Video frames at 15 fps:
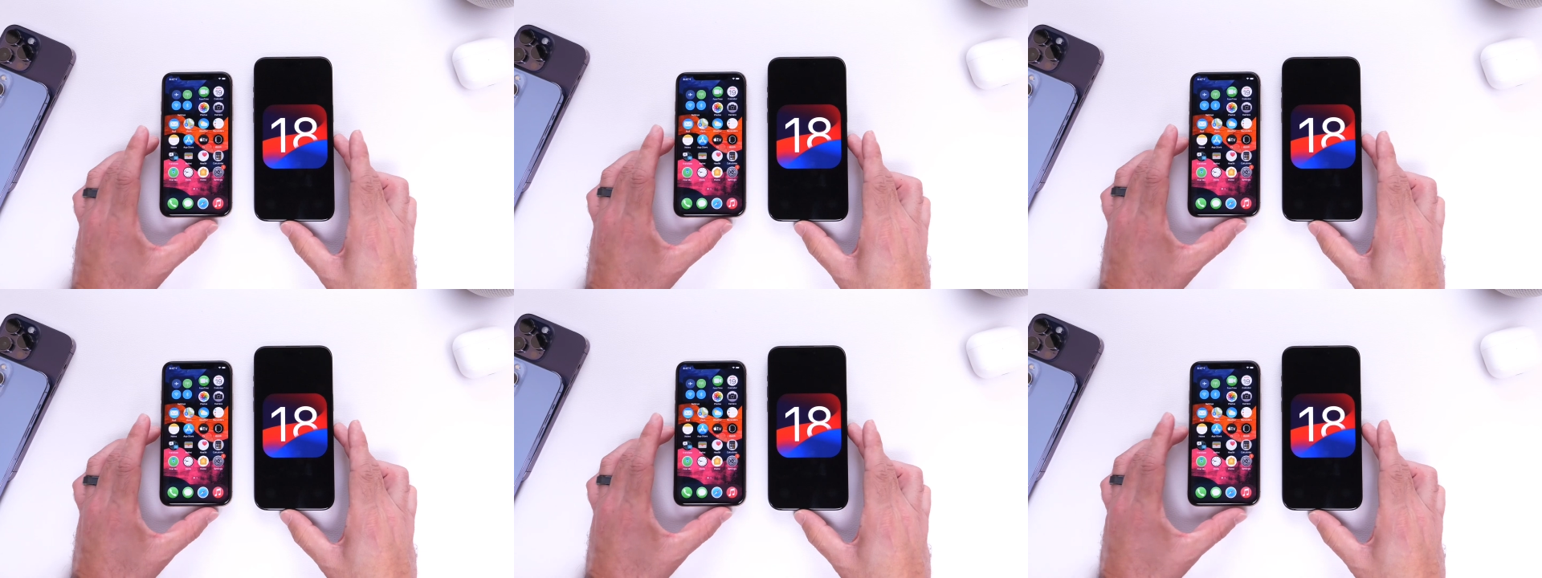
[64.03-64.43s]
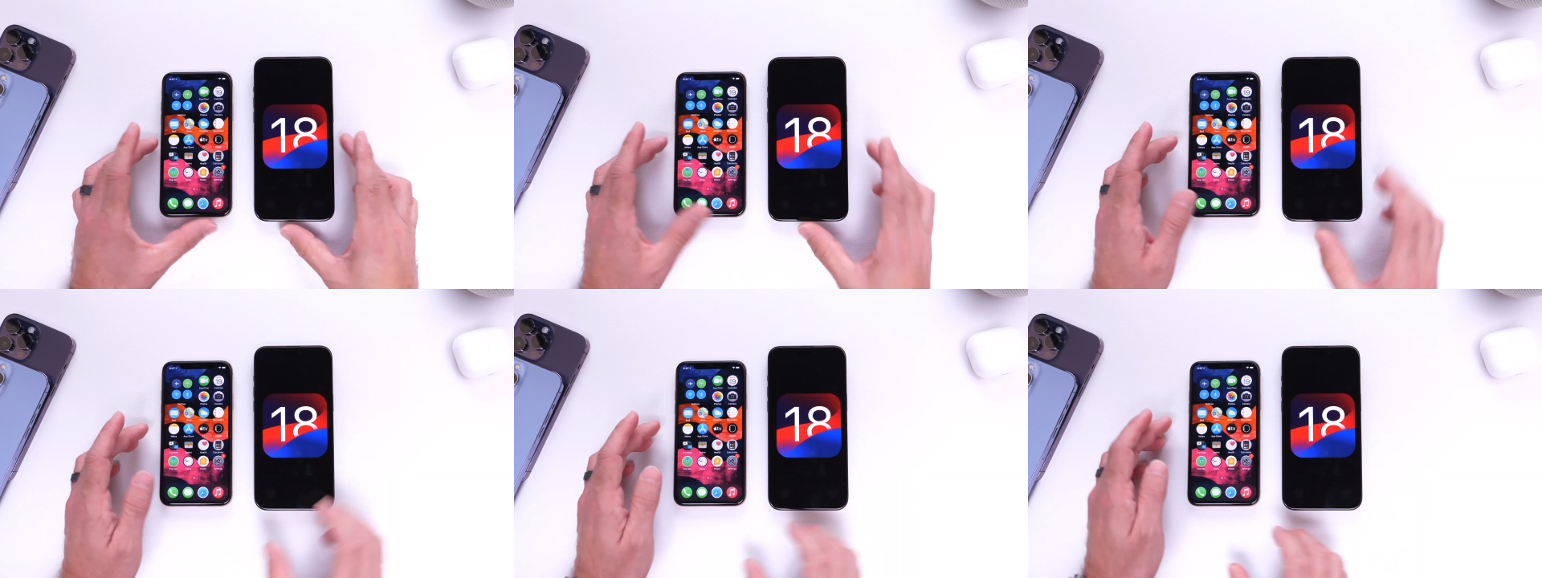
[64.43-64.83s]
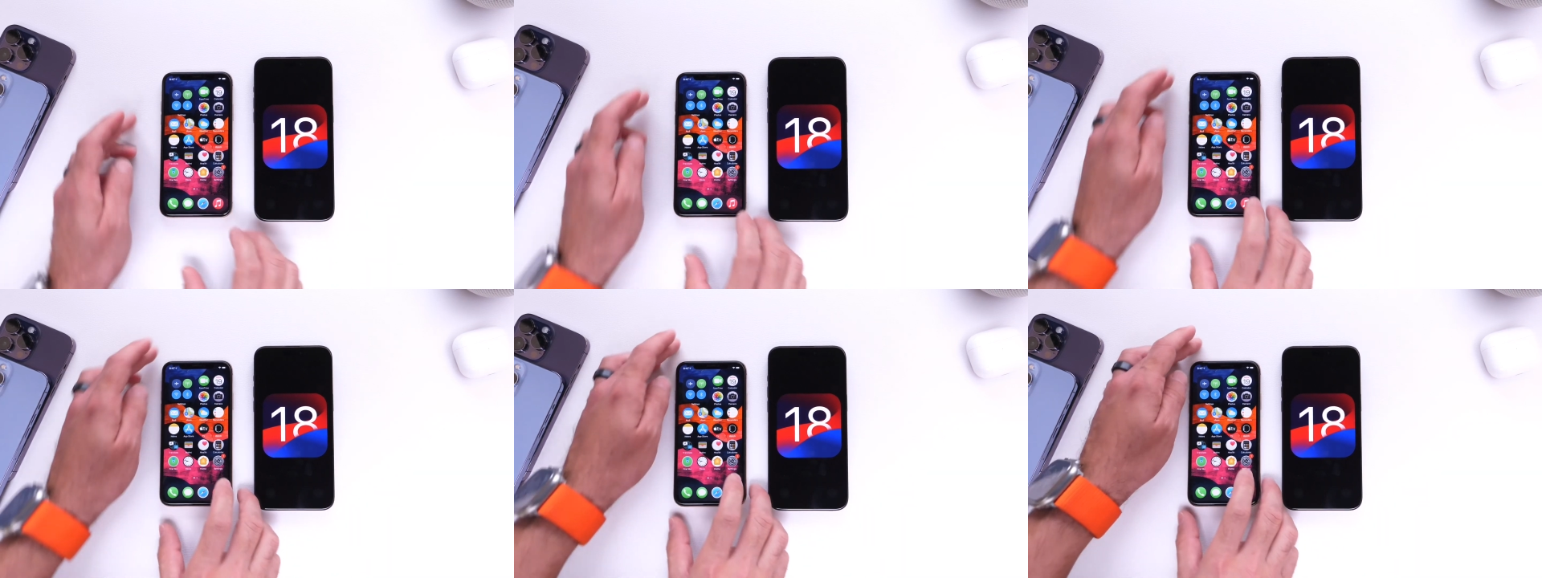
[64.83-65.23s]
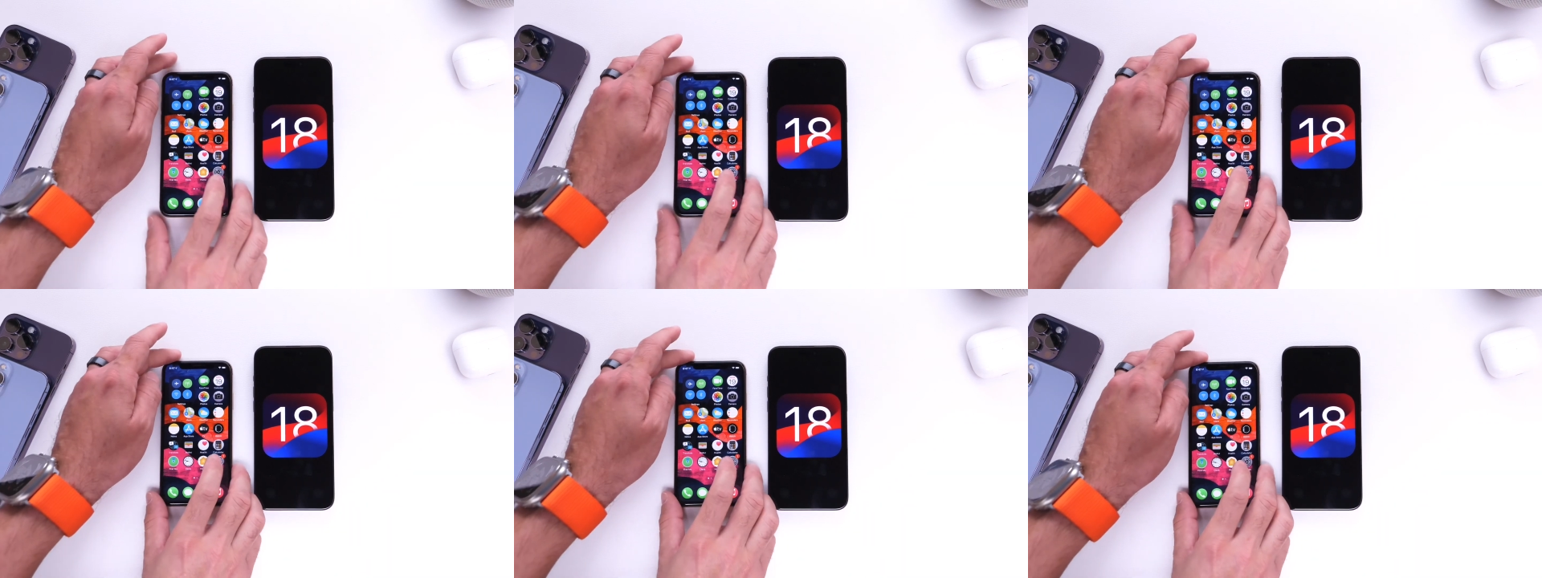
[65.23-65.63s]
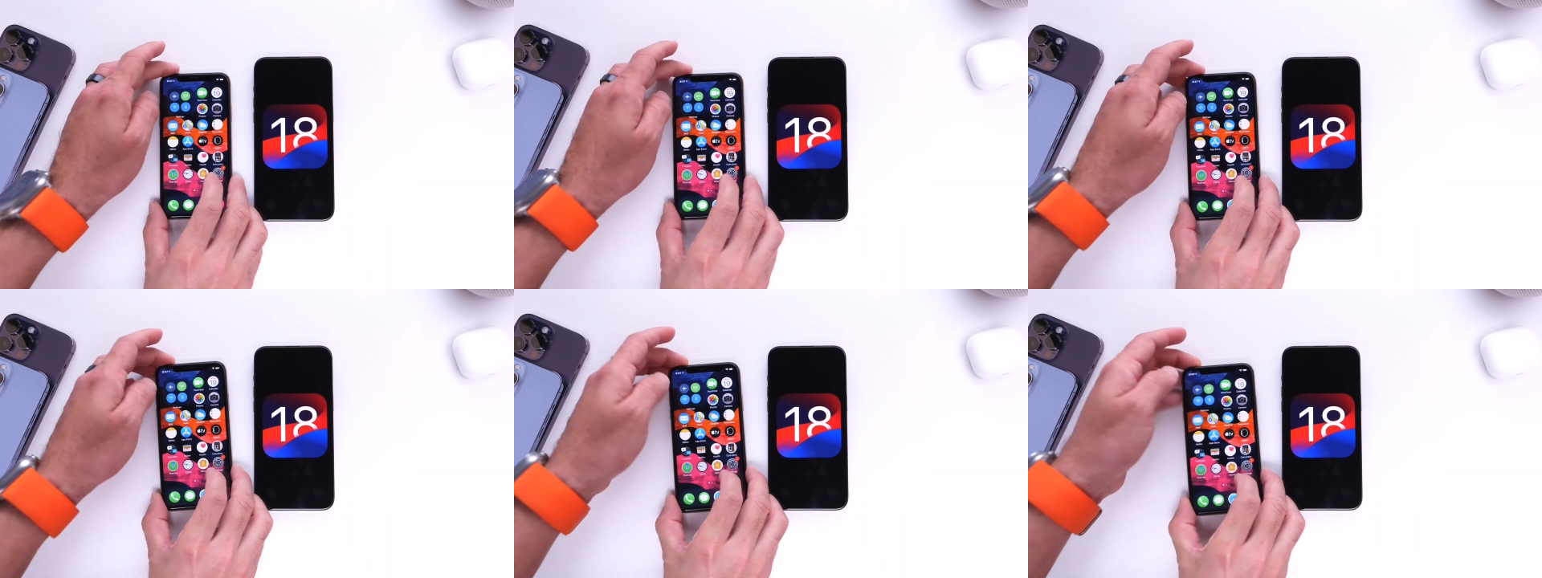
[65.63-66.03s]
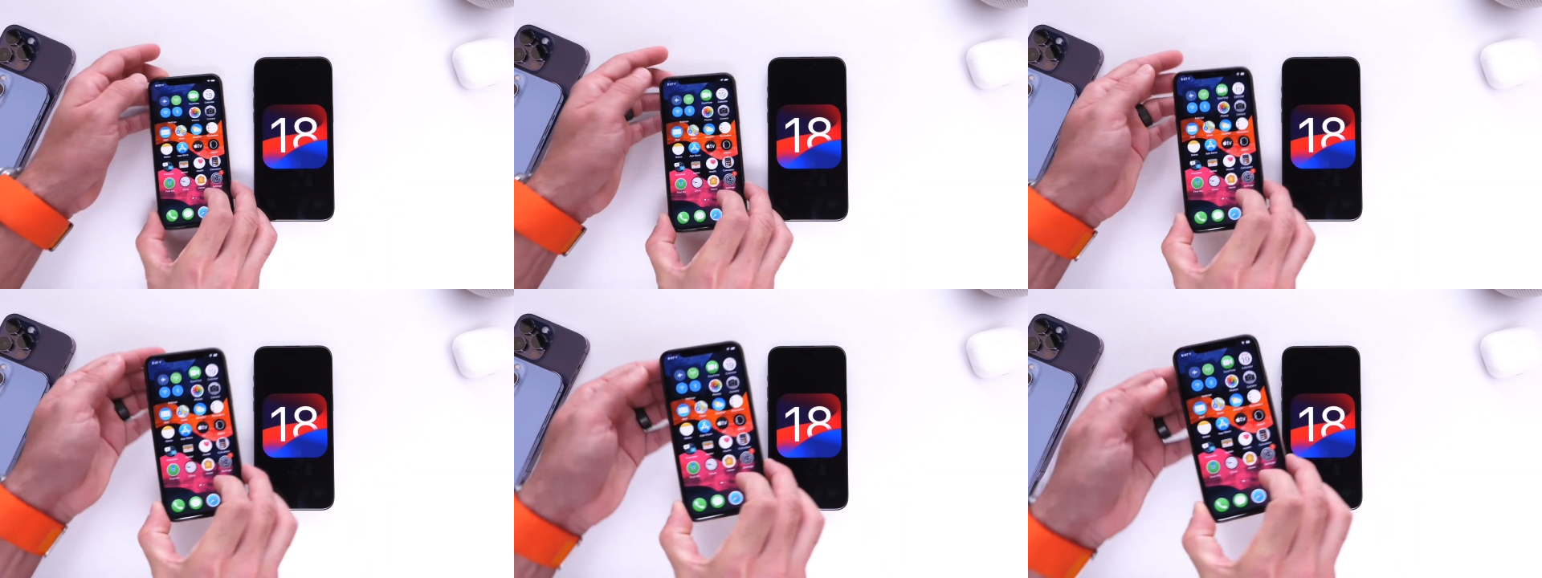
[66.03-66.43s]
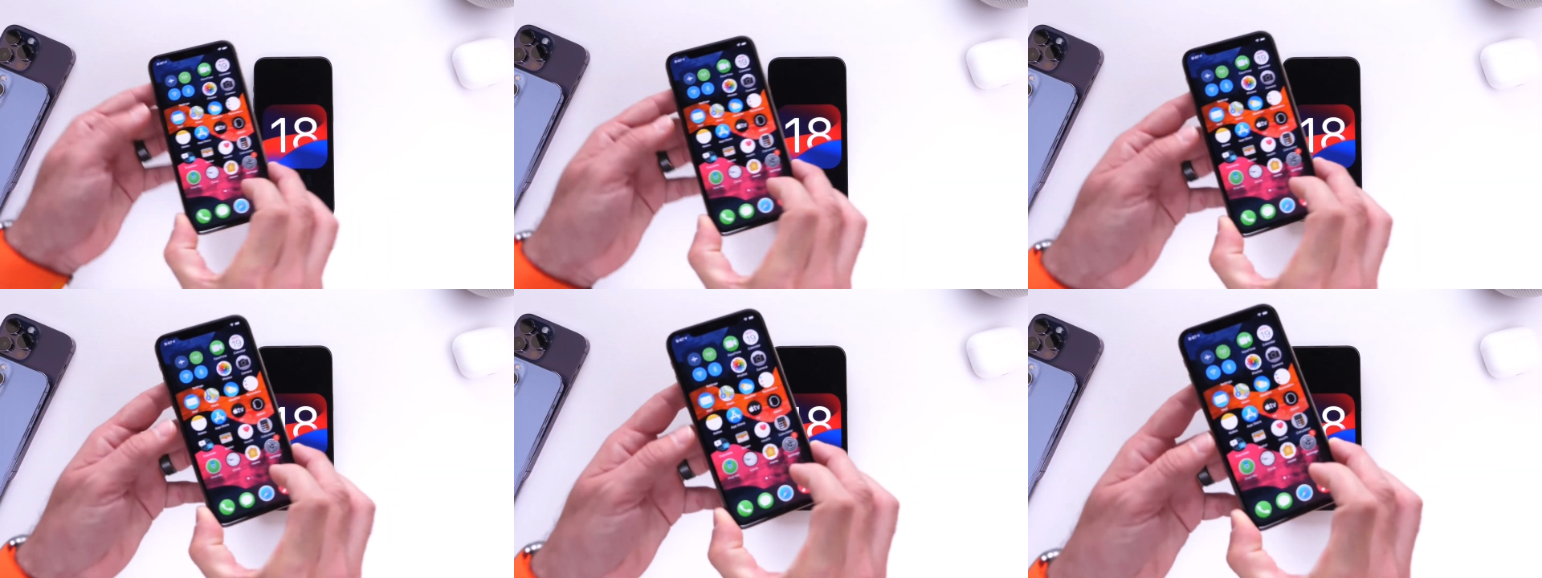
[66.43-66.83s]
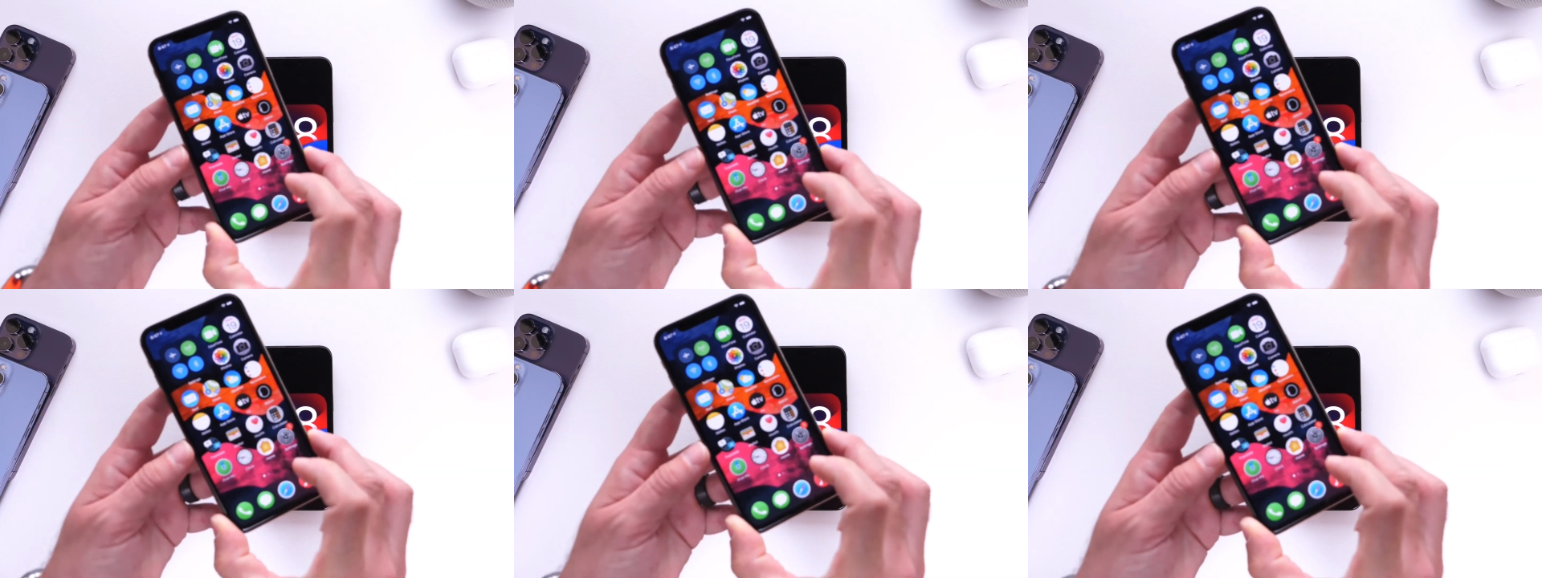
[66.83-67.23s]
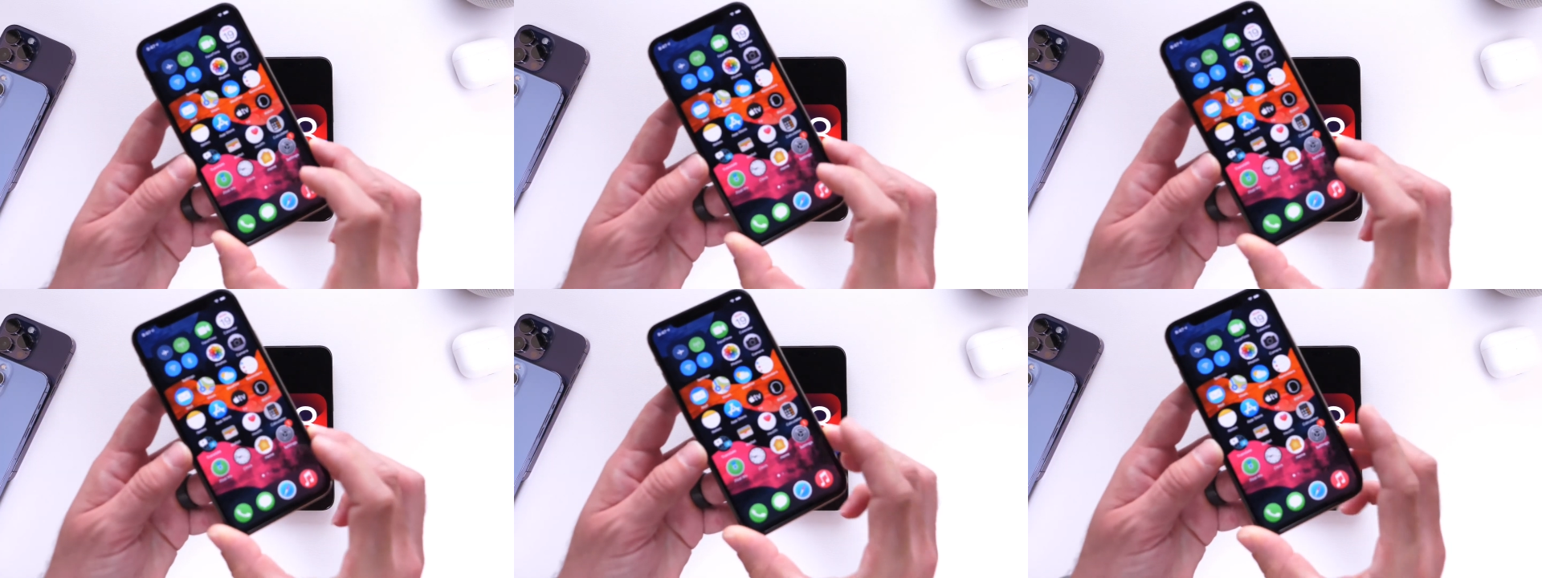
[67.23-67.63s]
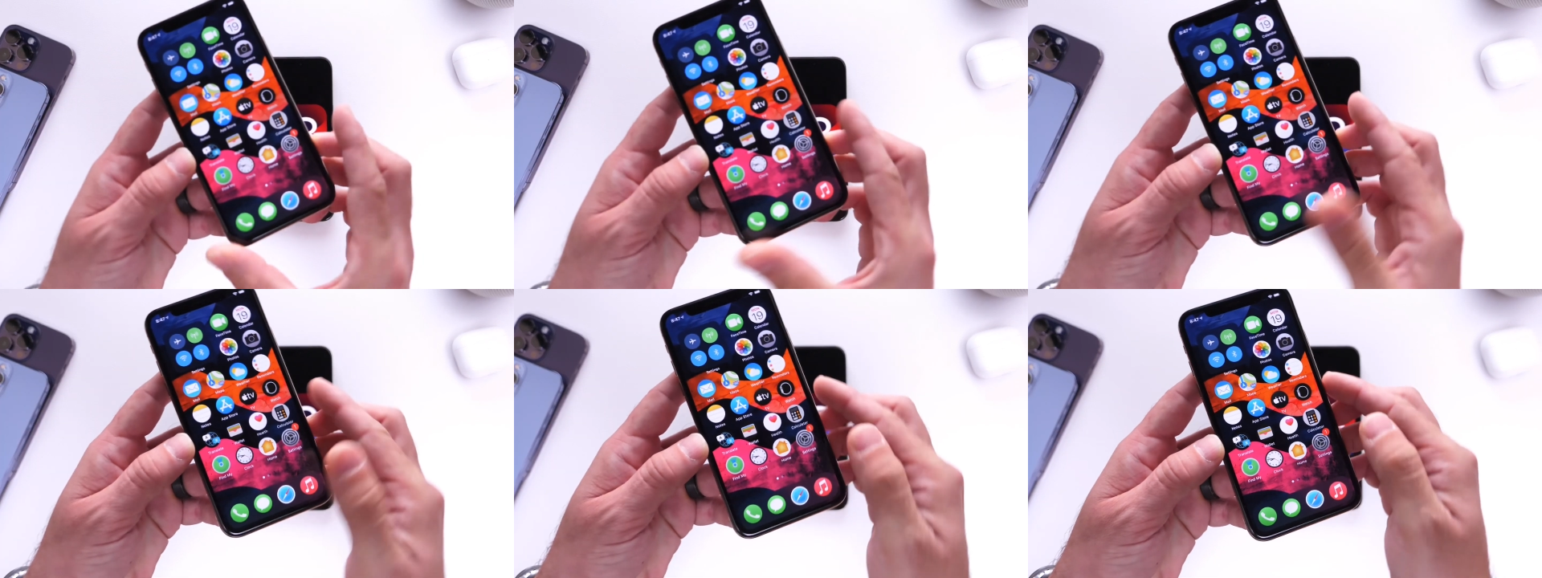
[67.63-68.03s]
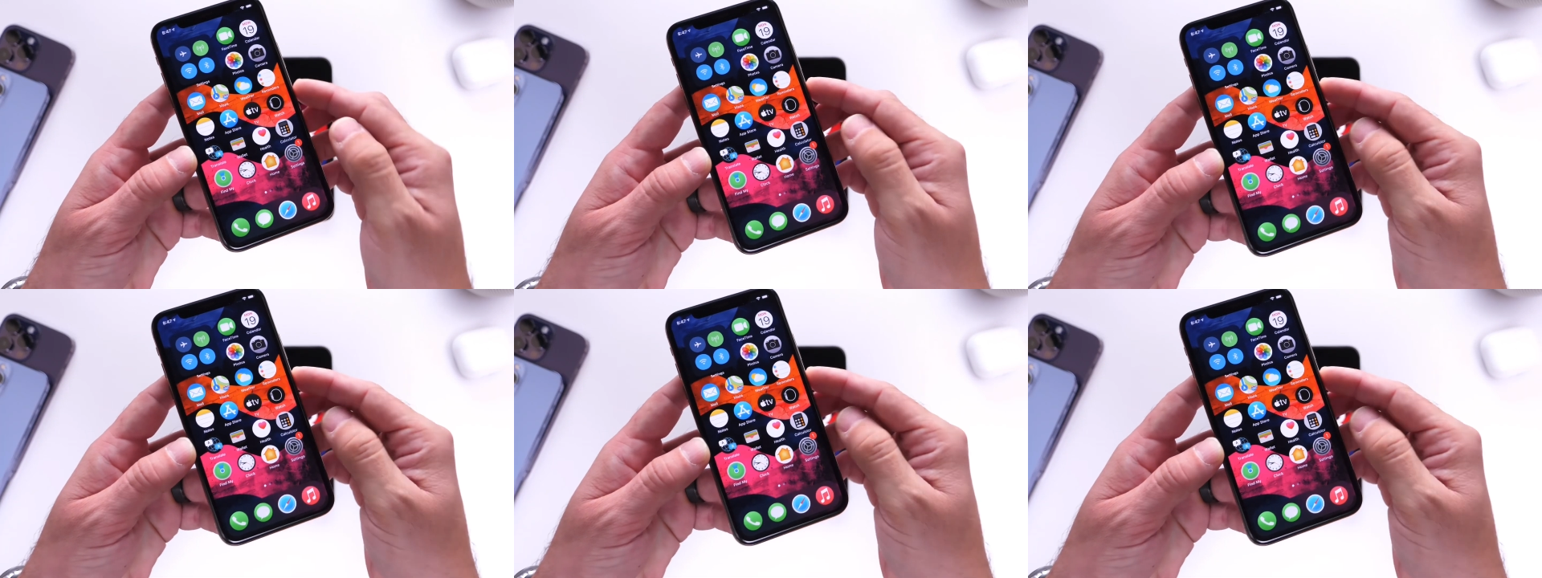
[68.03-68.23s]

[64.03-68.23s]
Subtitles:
(no speaker visible)